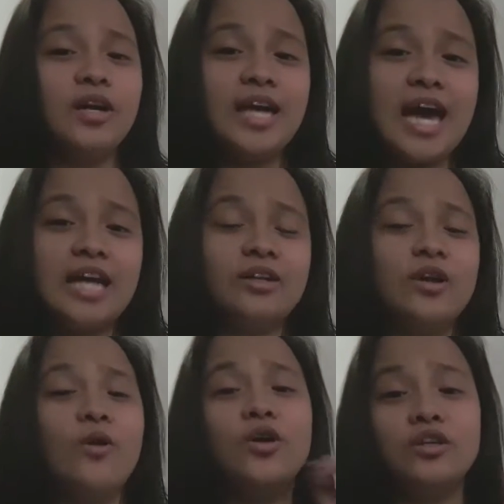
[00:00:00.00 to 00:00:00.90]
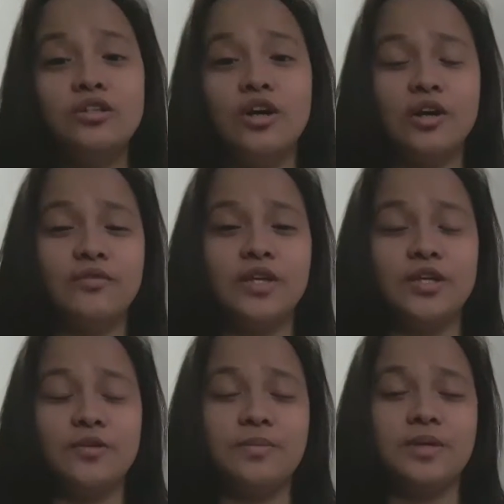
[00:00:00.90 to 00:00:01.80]
cat or dog
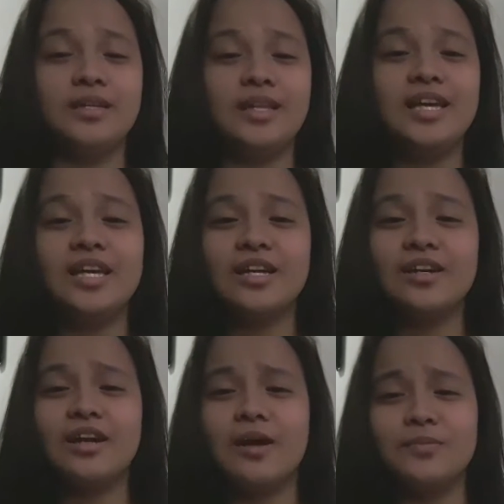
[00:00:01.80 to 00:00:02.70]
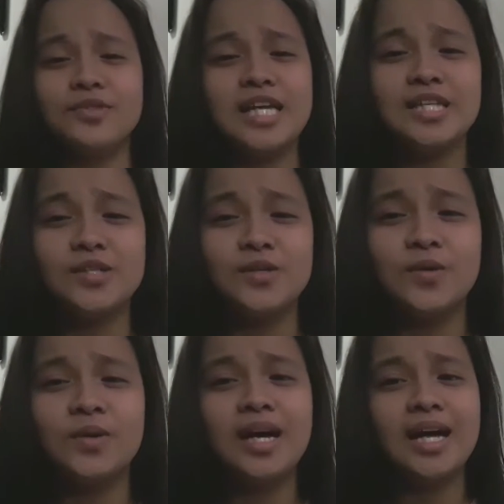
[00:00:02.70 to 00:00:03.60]
video, but here a
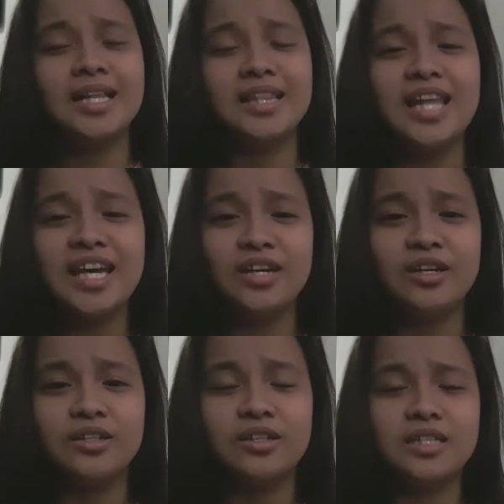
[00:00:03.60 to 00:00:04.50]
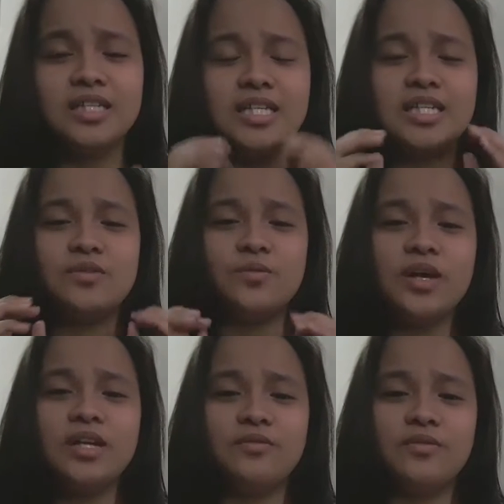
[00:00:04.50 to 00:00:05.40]
potato light girl is
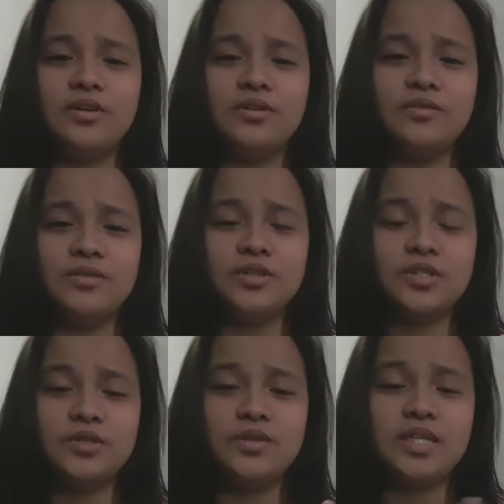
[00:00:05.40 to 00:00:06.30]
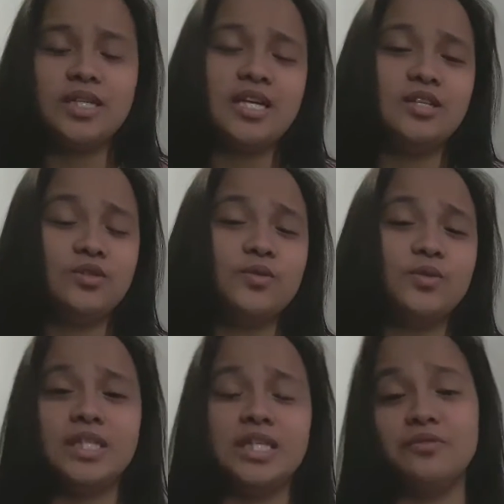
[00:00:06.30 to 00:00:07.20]
right in front of your screen and you're
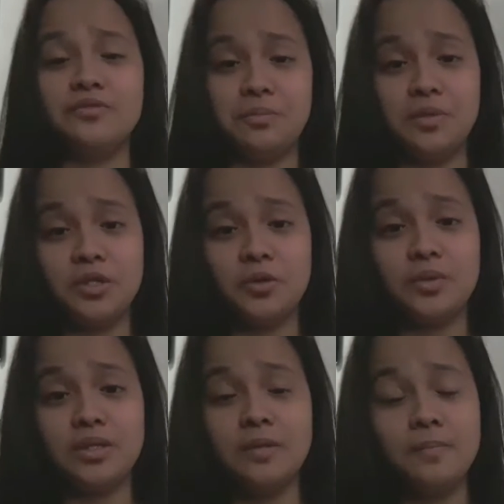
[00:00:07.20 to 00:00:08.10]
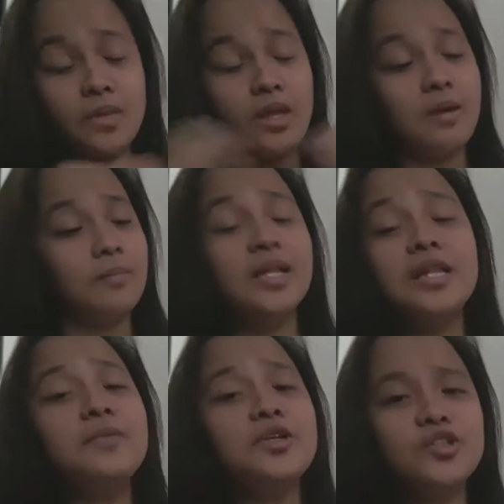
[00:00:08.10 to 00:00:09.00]
really unfamiliar. But
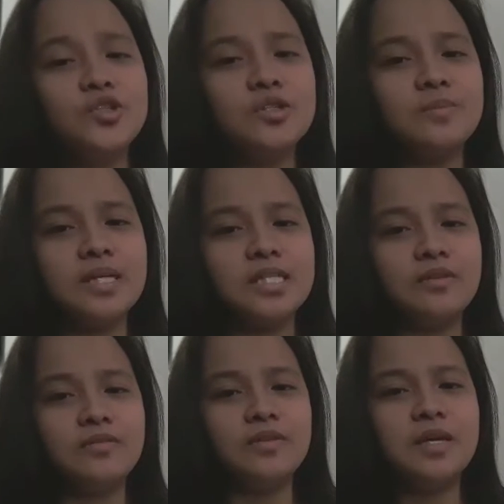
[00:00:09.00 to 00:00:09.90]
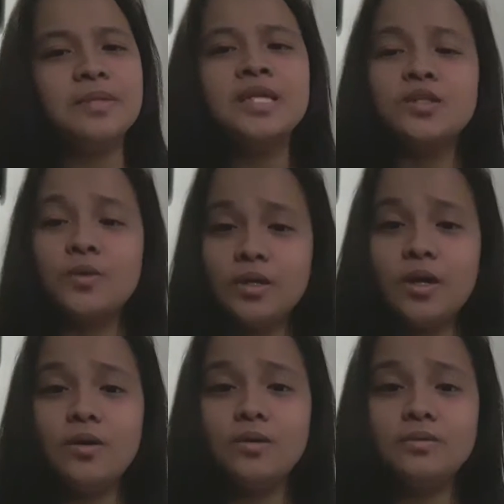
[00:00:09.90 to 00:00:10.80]
let me introduce myself. And please don't
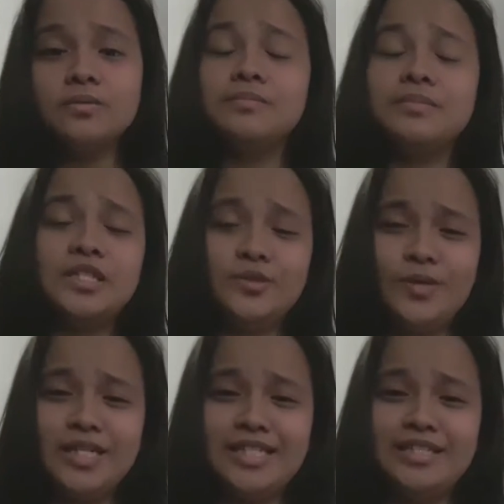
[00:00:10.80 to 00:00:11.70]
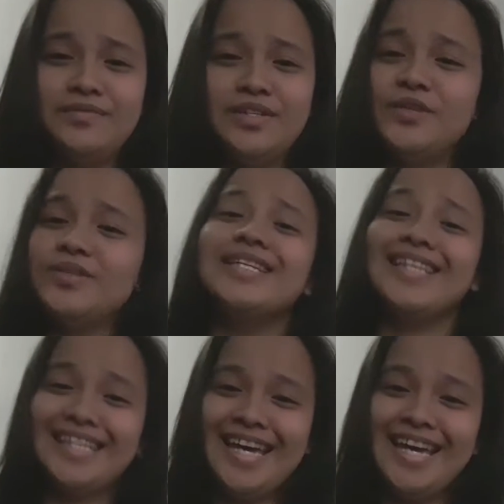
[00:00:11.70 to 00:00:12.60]
go. Please watch this video till
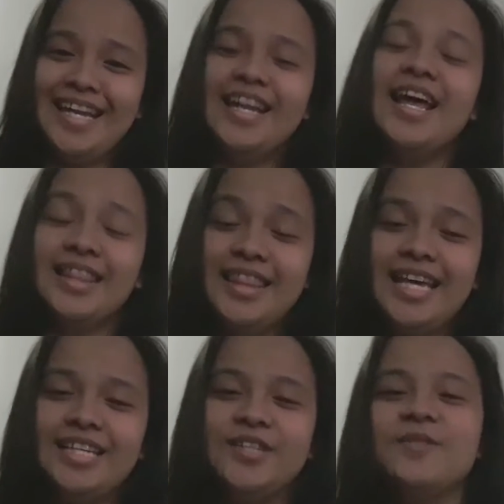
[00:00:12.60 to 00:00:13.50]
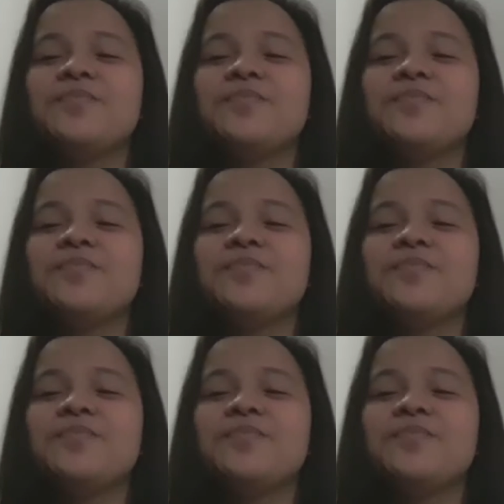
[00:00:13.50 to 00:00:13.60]
the Thank you.